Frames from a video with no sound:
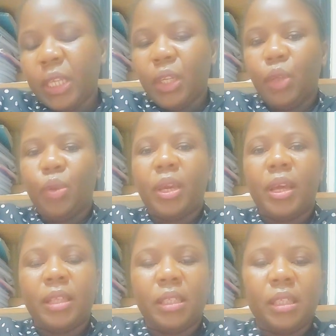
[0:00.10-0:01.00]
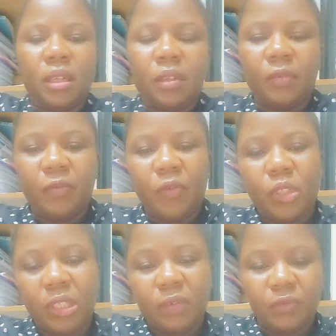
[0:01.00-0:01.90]
look at the
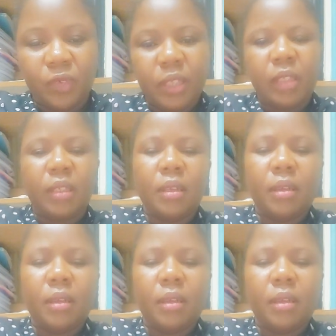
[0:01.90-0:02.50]
four different